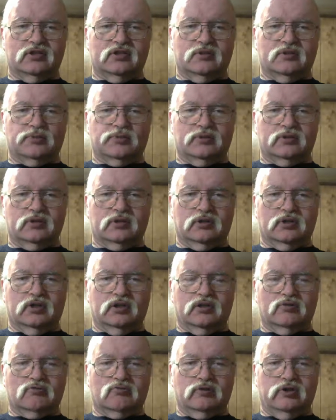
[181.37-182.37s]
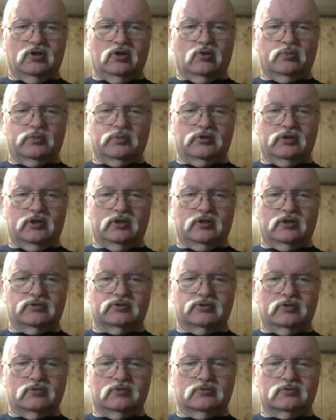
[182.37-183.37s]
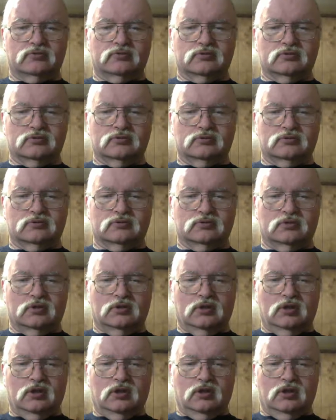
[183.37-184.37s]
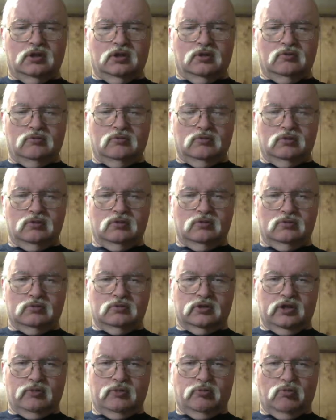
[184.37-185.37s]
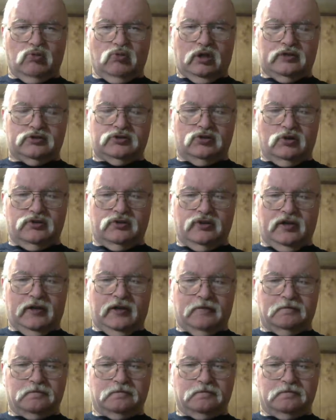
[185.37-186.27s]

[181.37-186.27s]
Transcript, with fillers: up and get it reopened there, so we'll keep a watch on that.